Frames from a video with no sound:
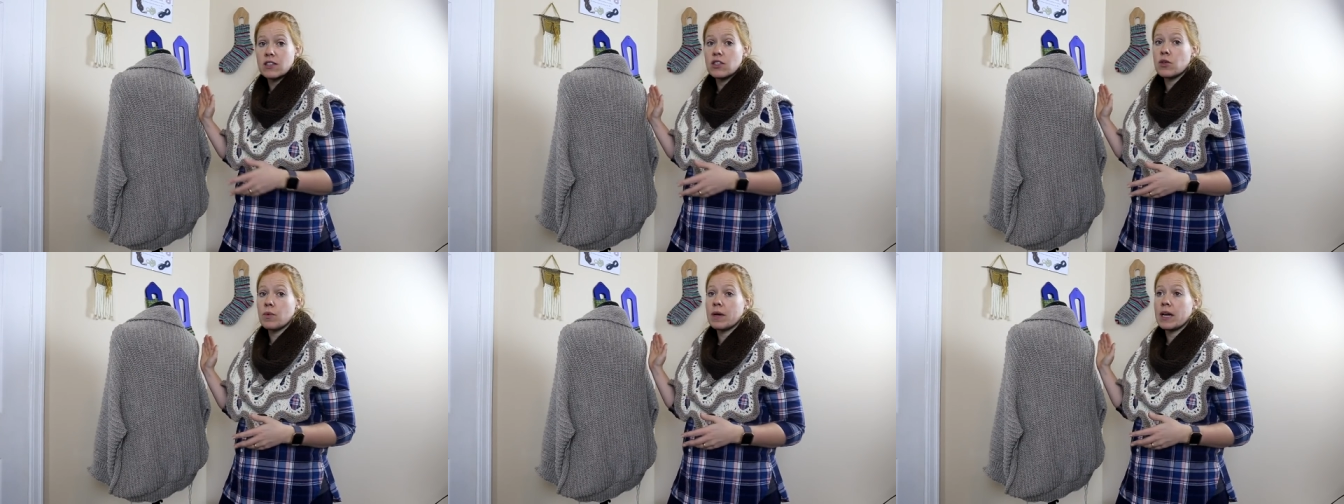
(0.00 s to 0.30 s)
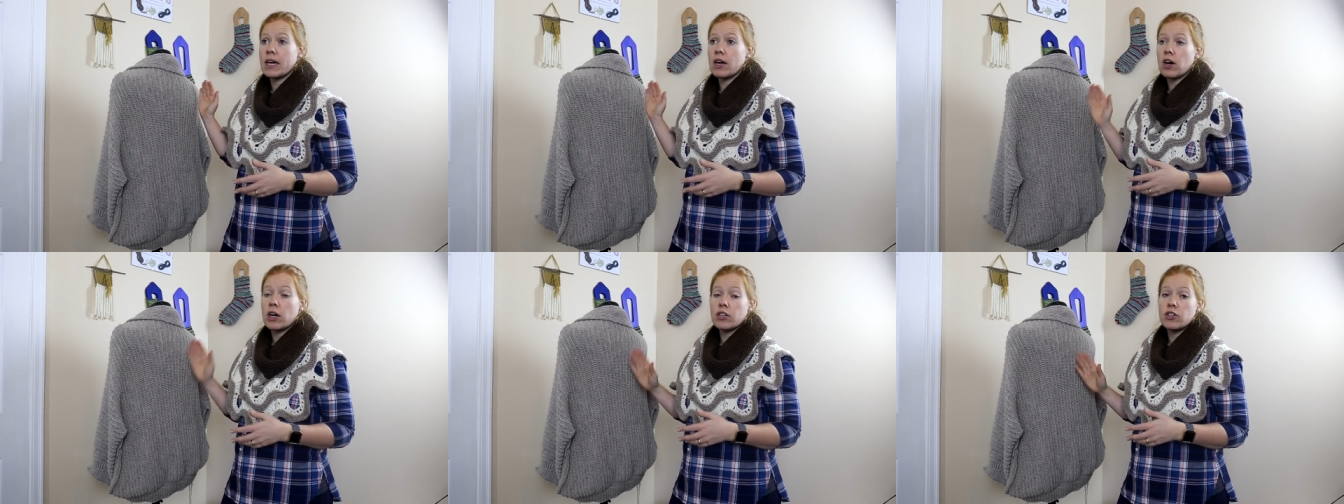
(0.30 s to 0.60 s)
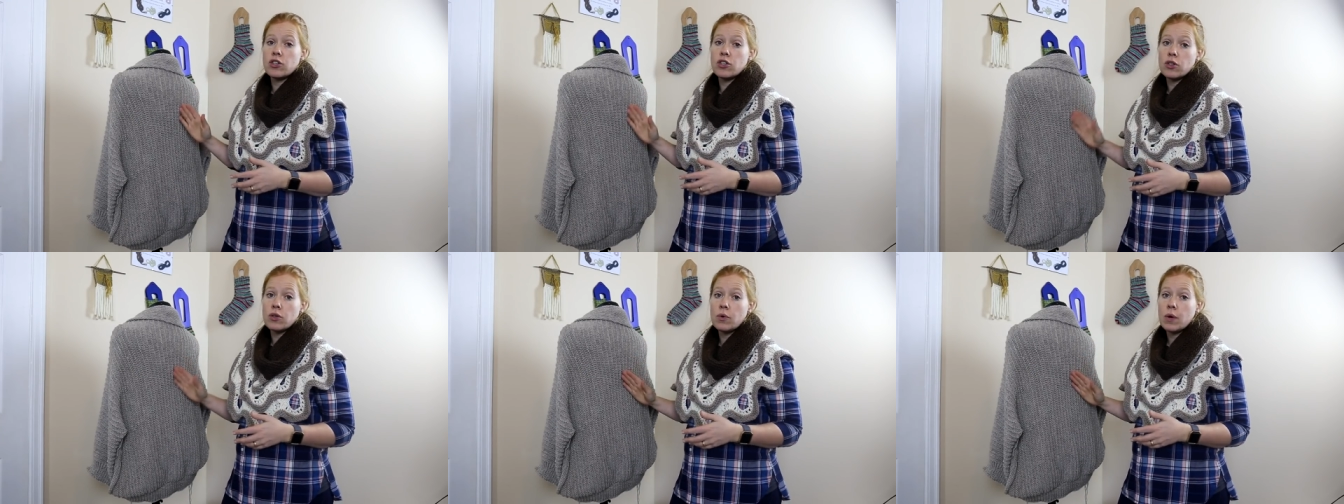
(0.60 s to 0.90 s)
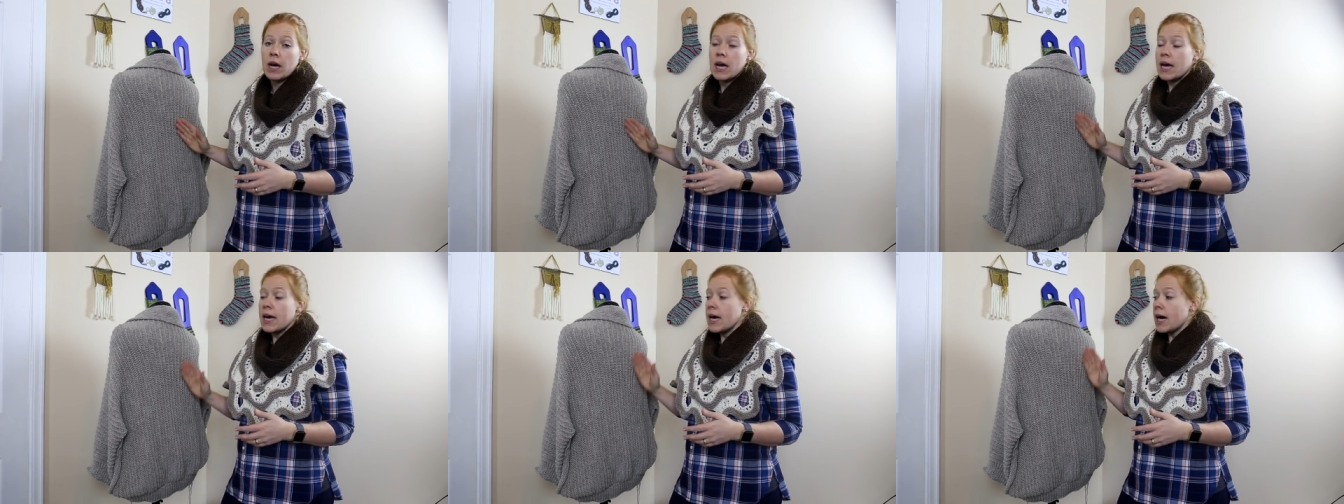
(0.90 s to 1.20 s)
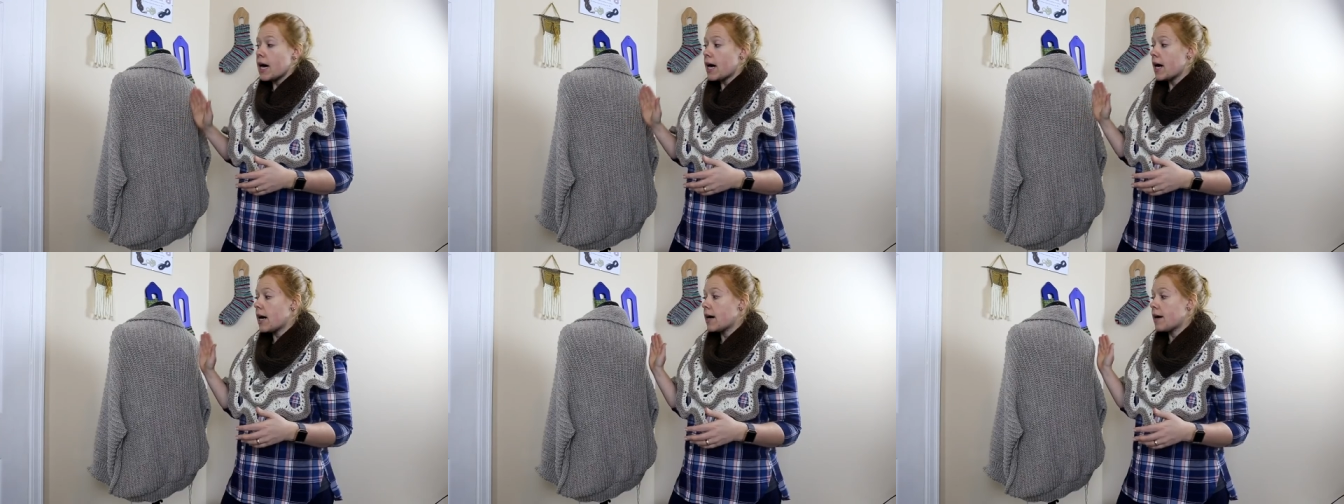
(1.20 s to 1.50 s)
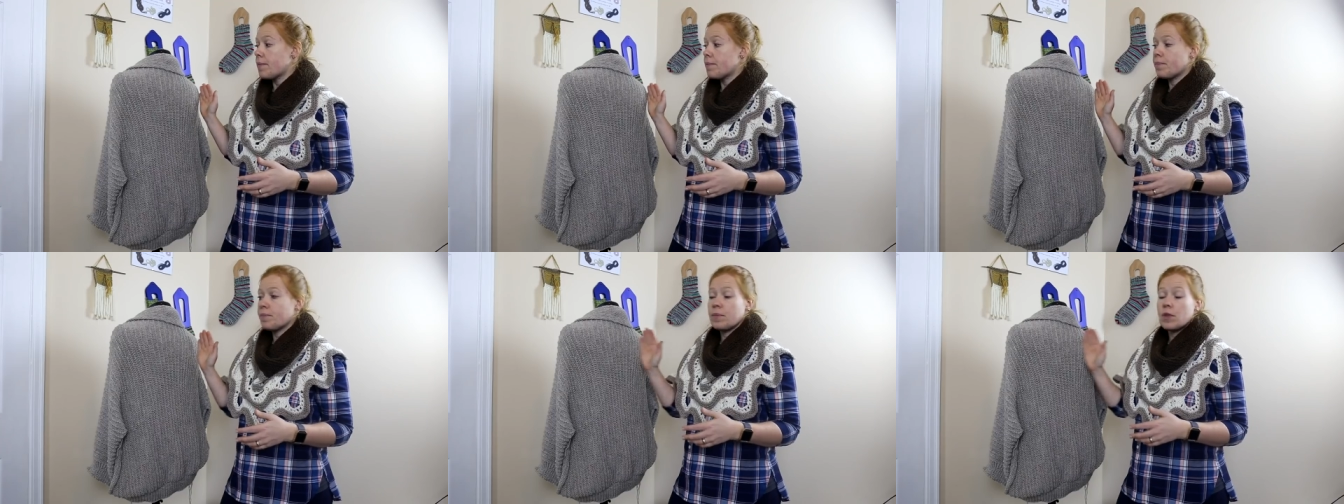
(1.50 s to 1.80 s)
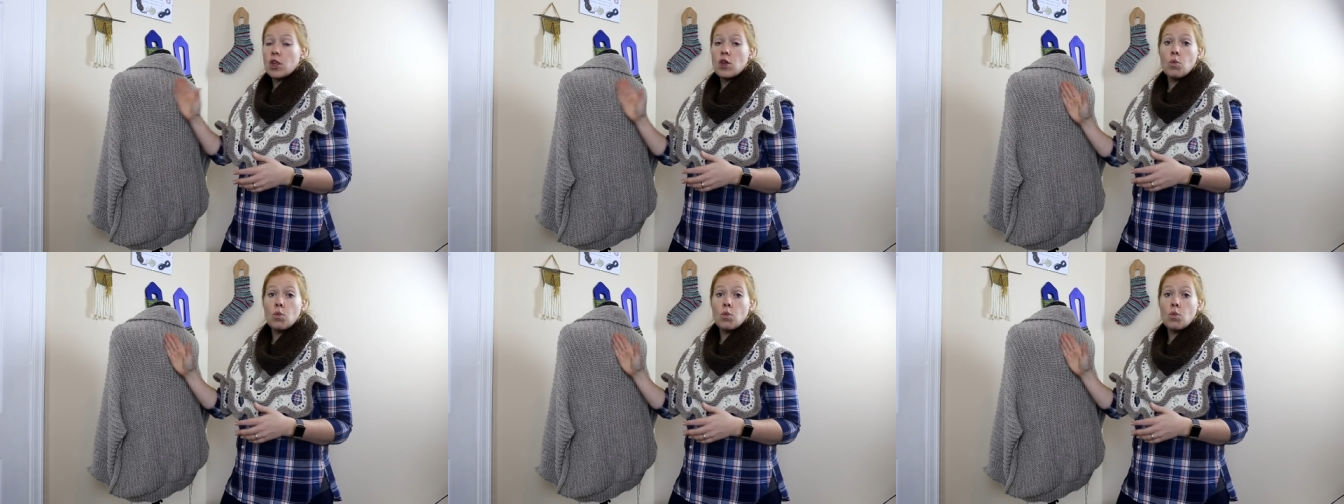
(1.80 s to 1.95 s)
So when I got to um,